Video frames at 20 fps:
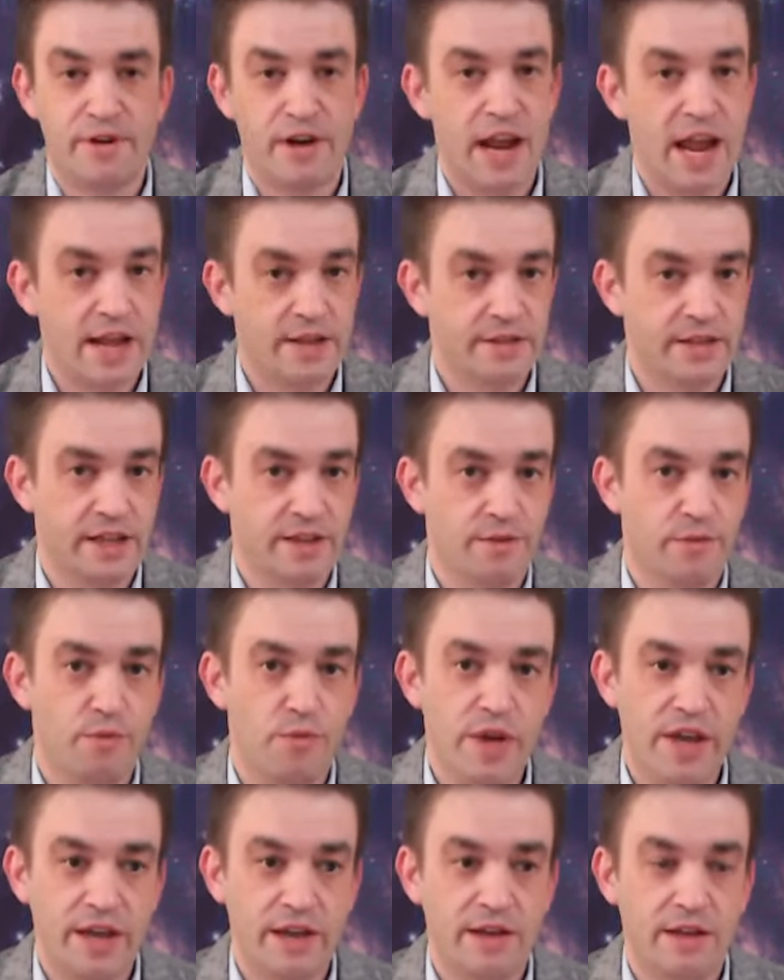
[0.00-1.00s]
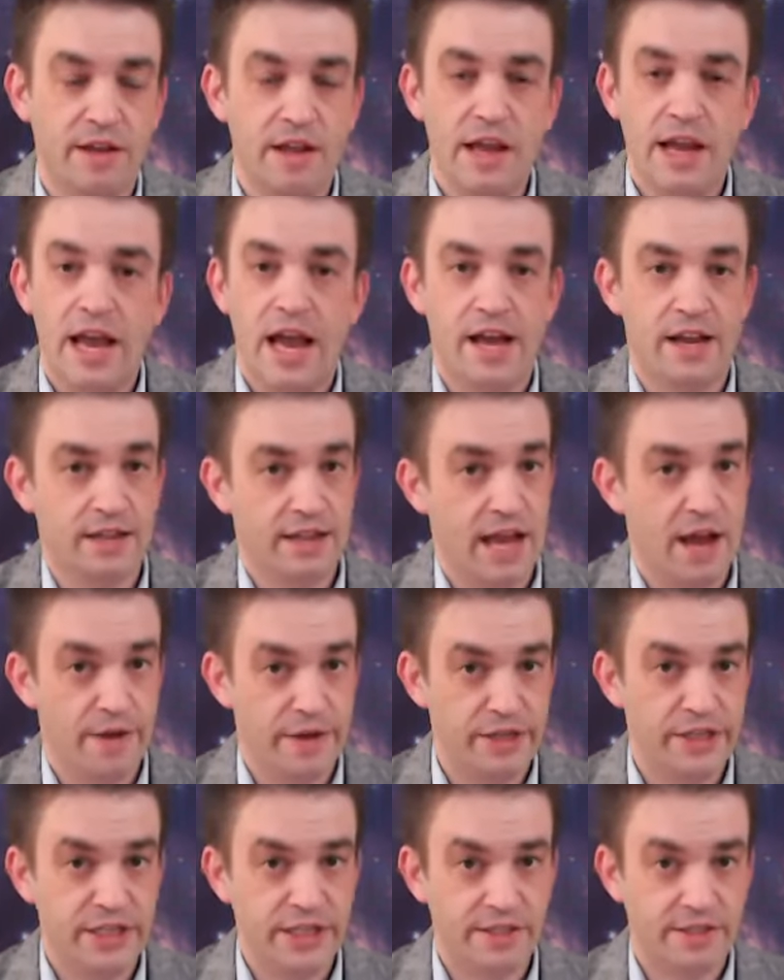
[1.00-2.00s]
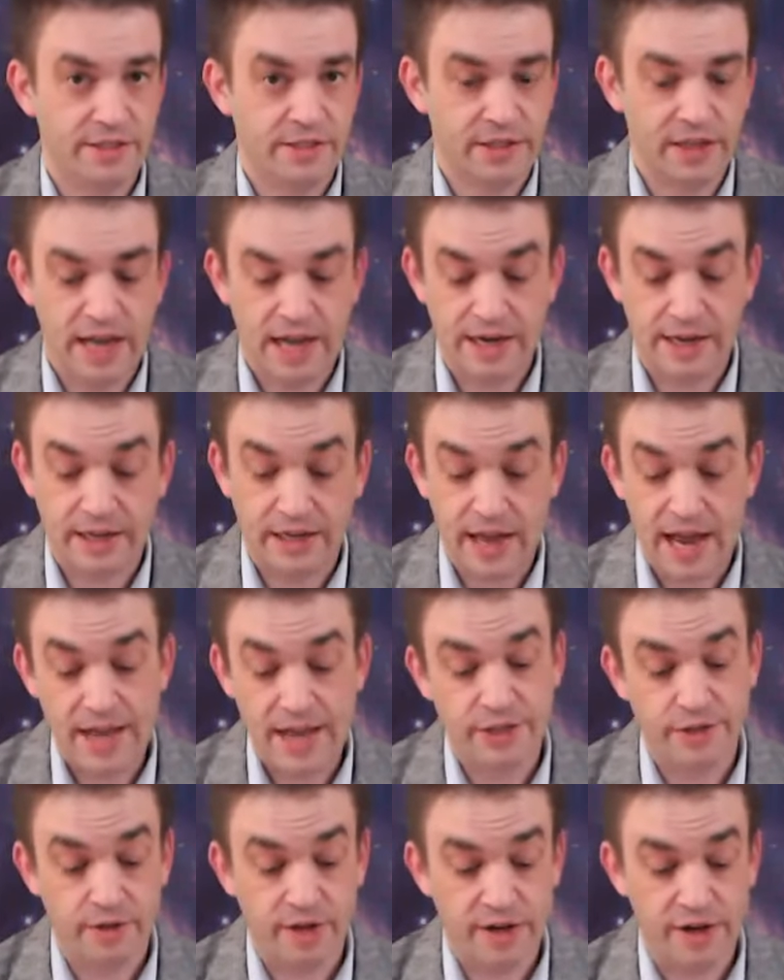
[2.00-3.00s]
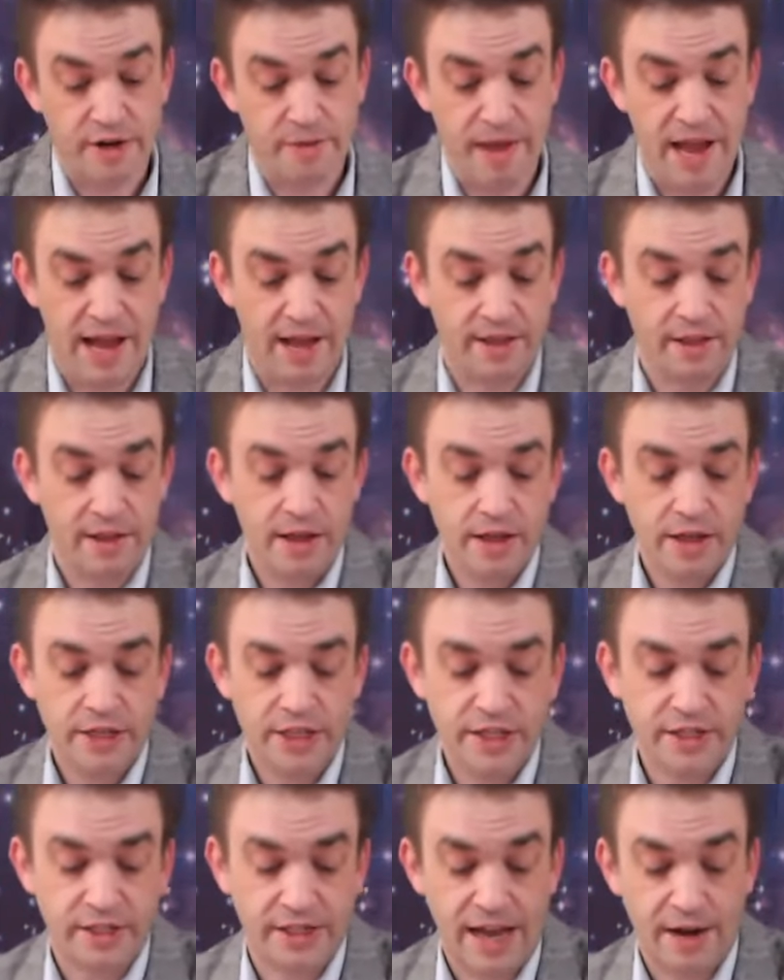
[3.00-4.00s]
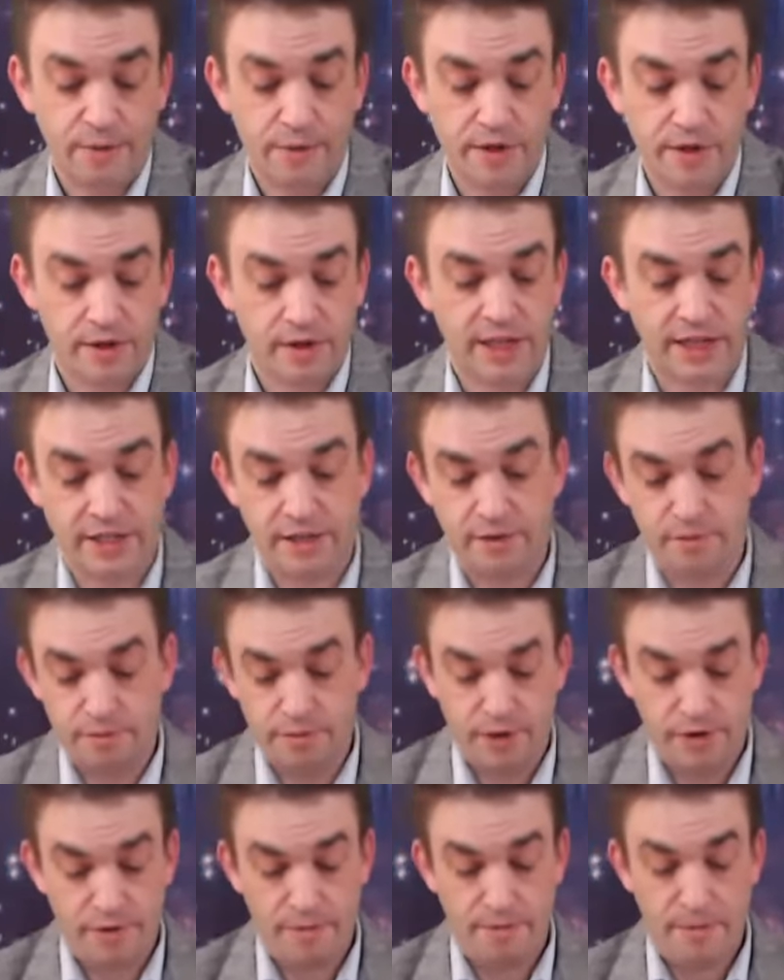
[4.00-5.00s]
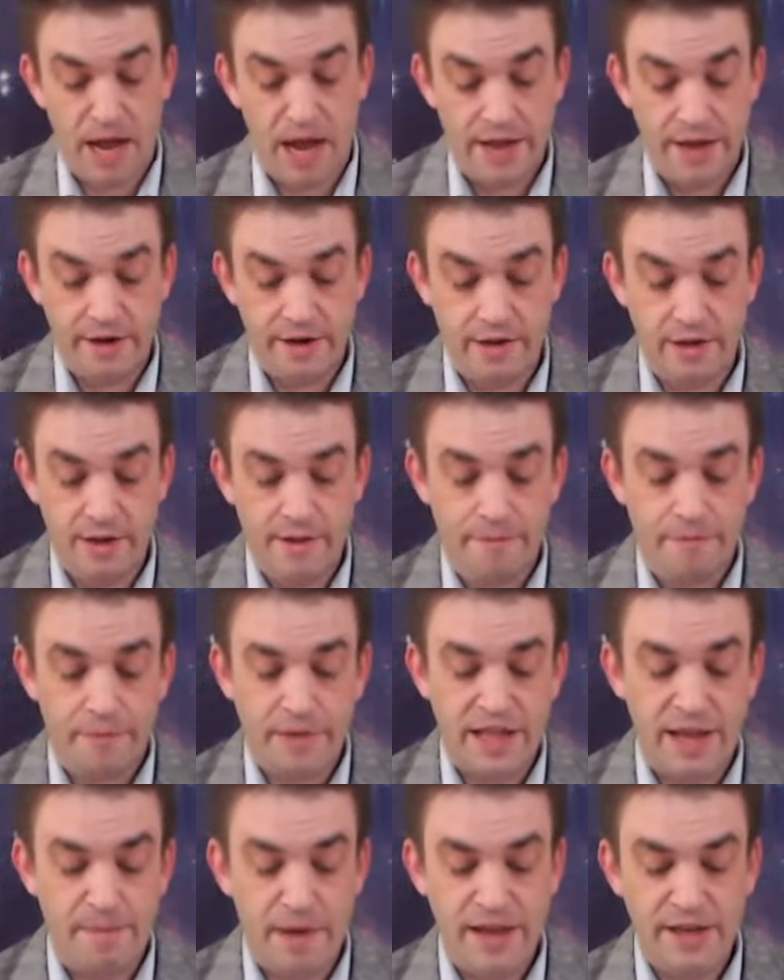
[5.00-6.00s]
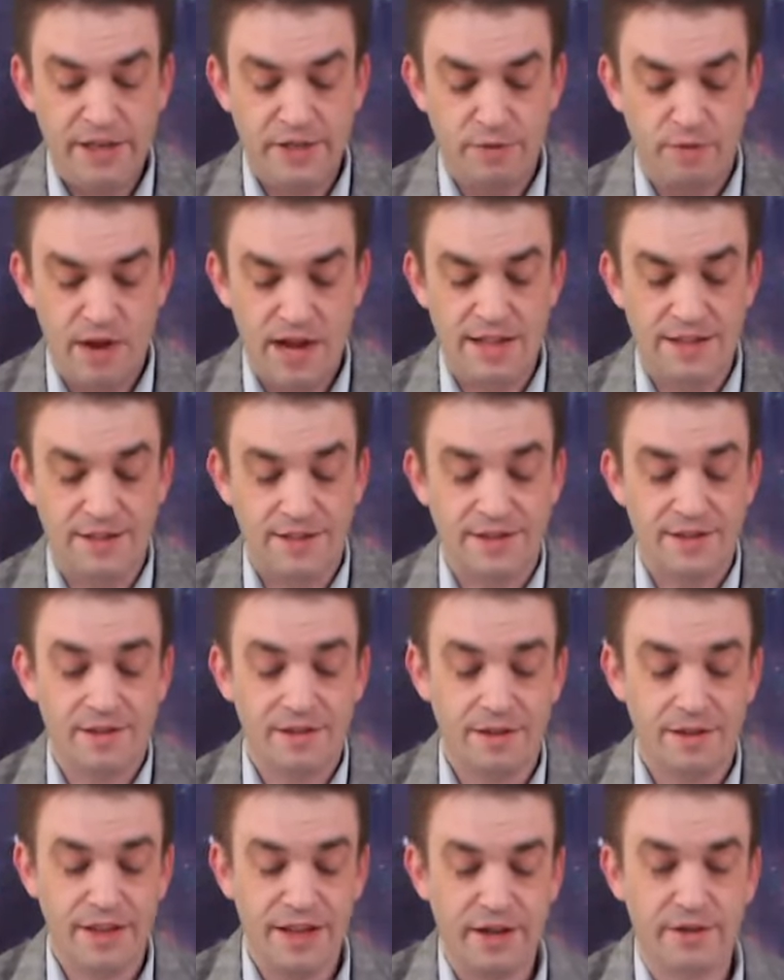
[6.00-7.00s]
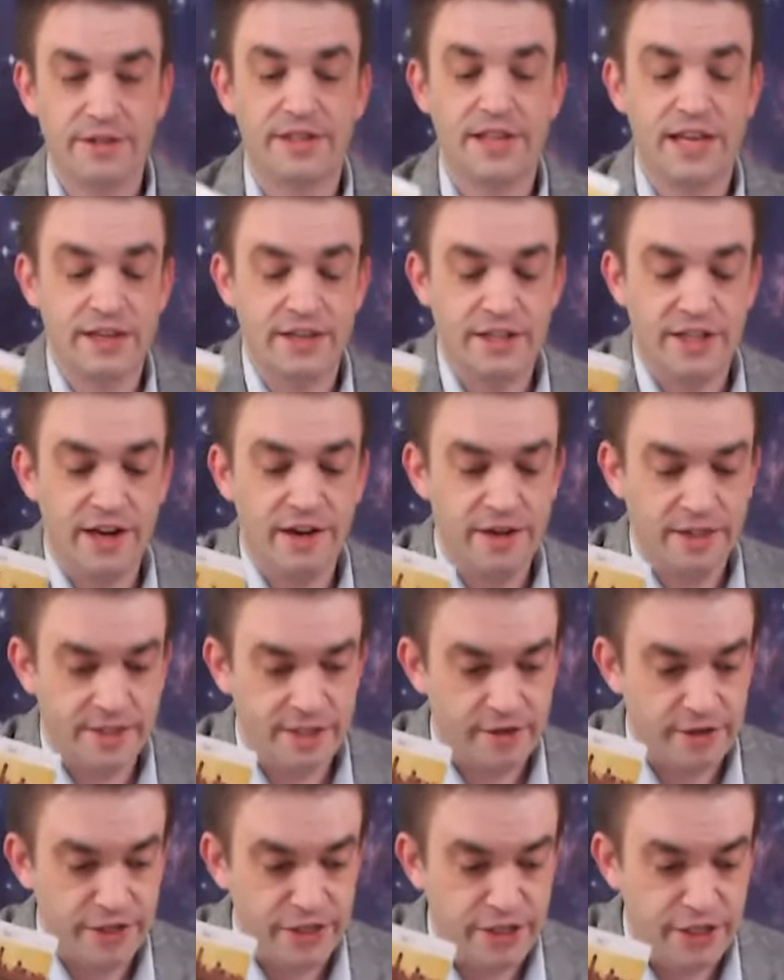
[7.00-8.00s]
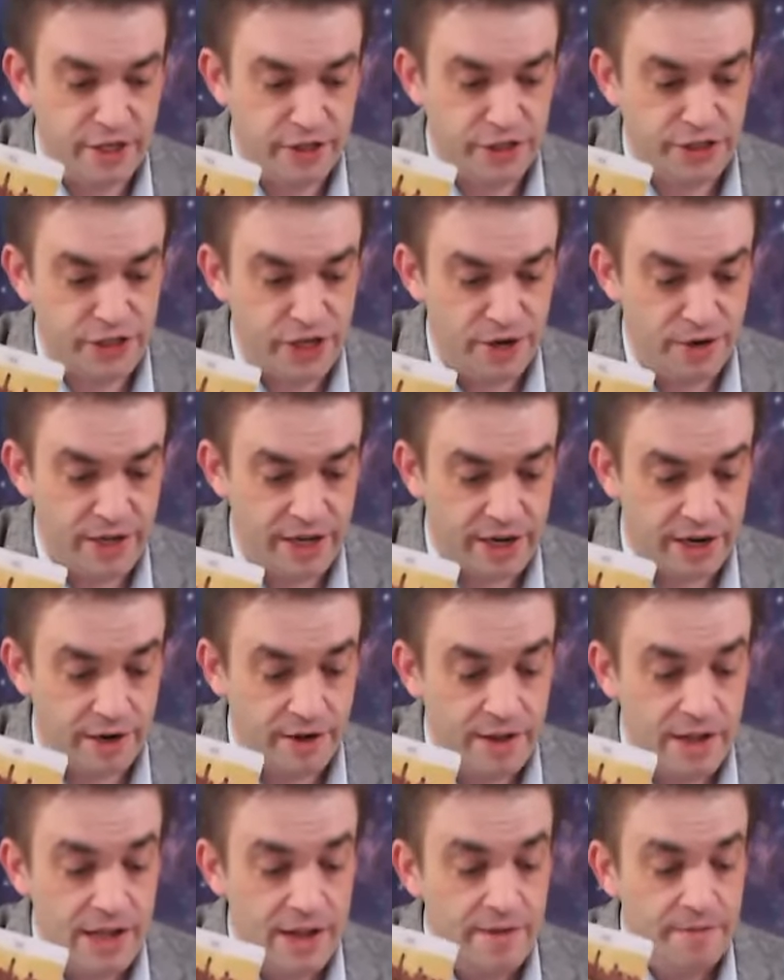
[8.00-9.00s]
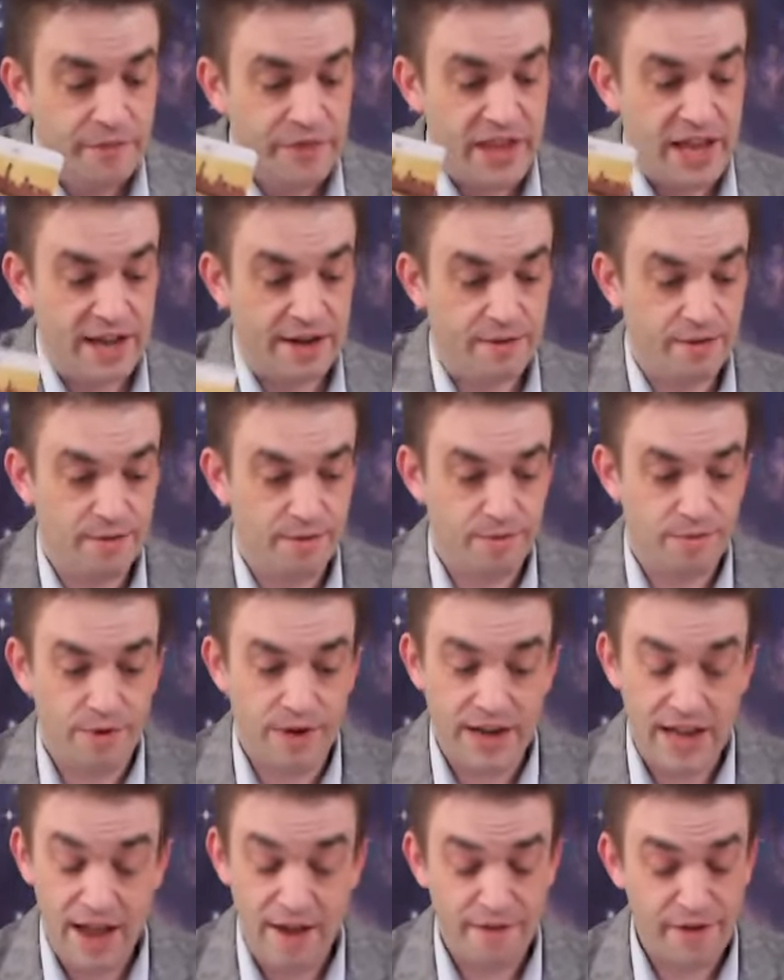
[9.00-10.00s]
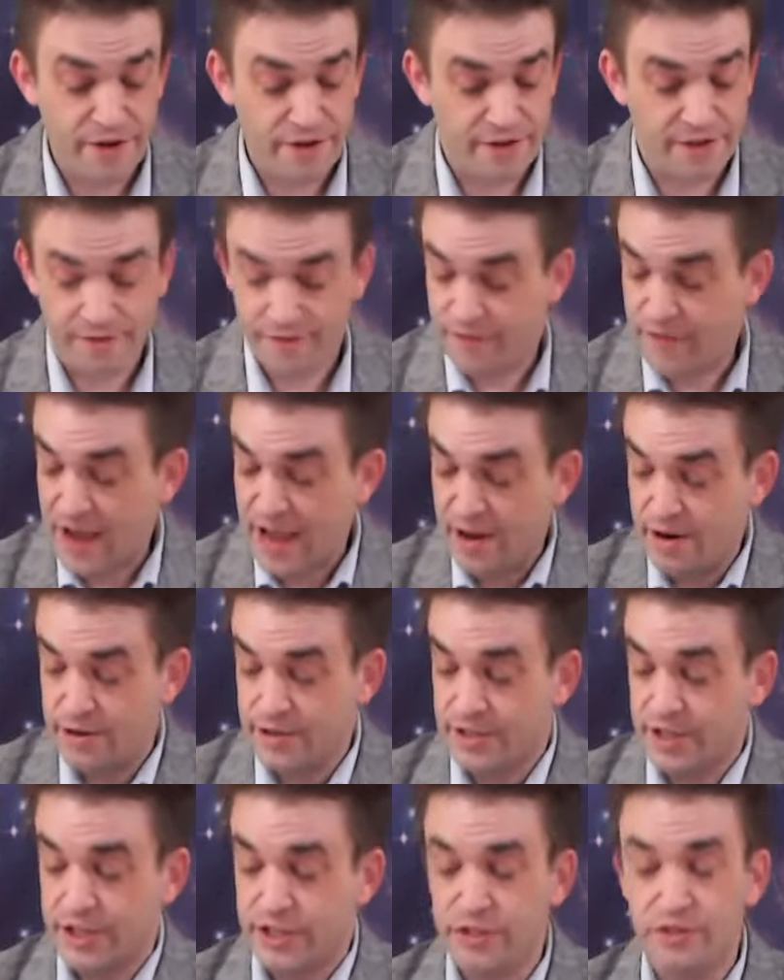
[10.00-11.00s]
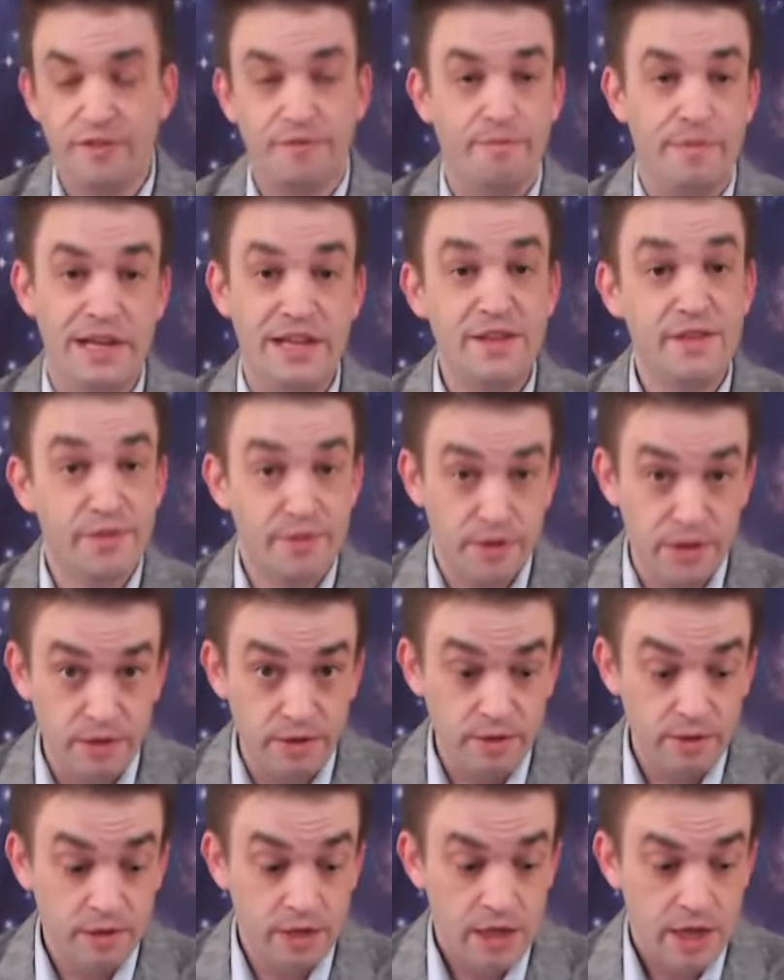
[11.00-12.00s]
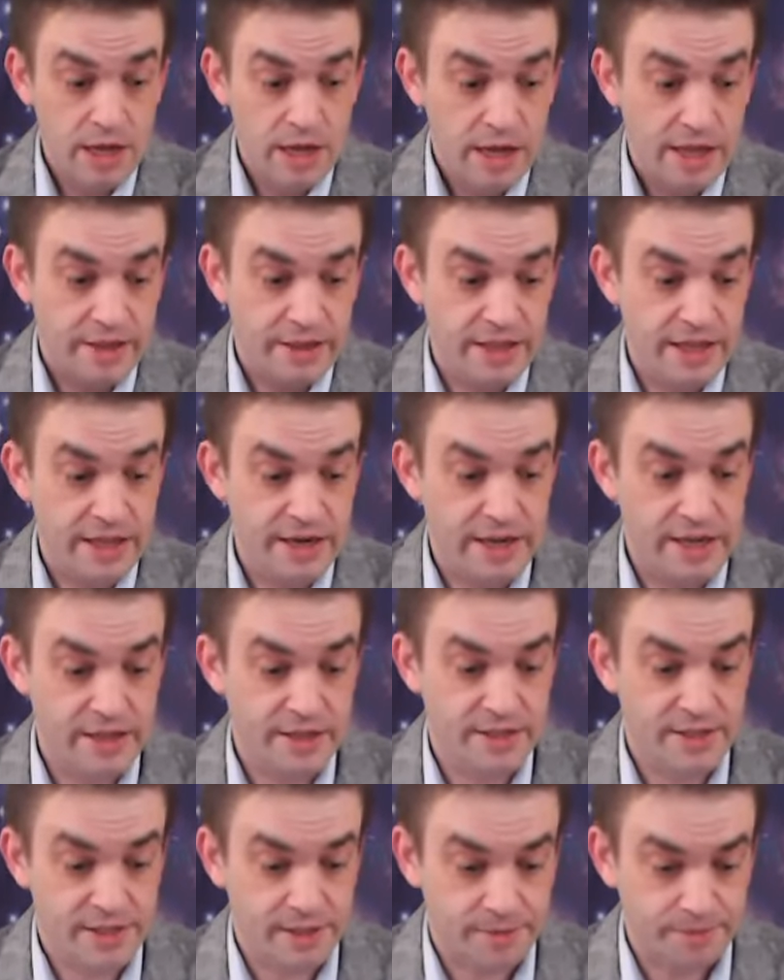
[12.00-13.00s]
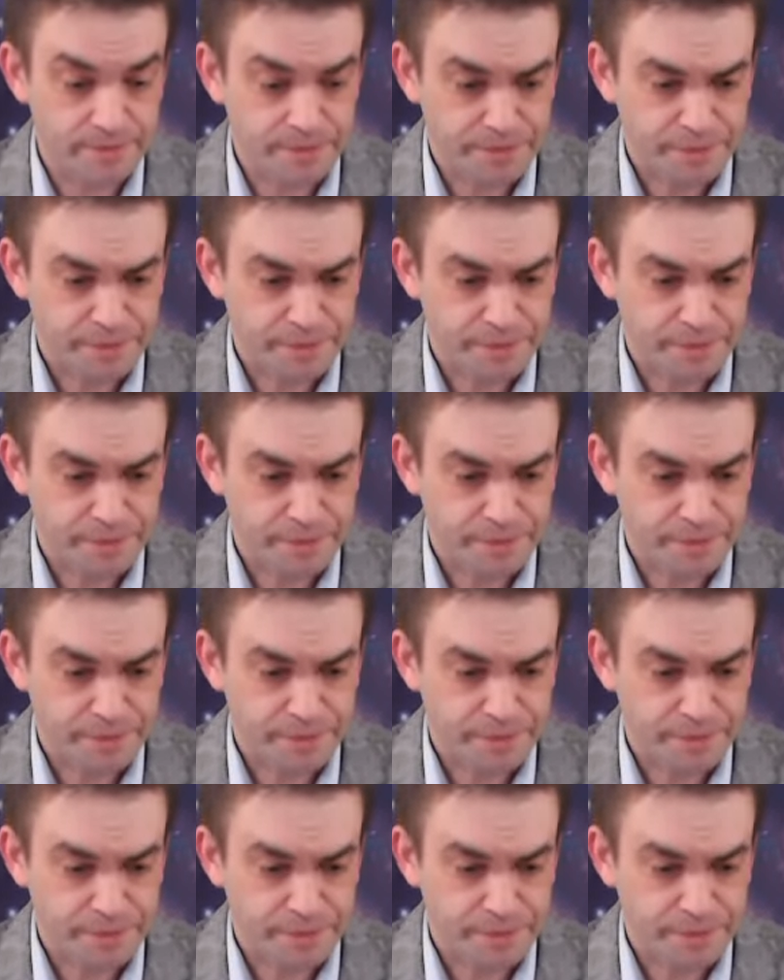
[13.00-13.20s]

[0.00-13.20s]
your hands on the wheel and allowing Jesus and God to guide you on your path. Jesus got a wheel collection to blow your mind. But that Page of Wands, Leo and Sagittarius energy, does show here. That whatever the fires that you have been through, it is,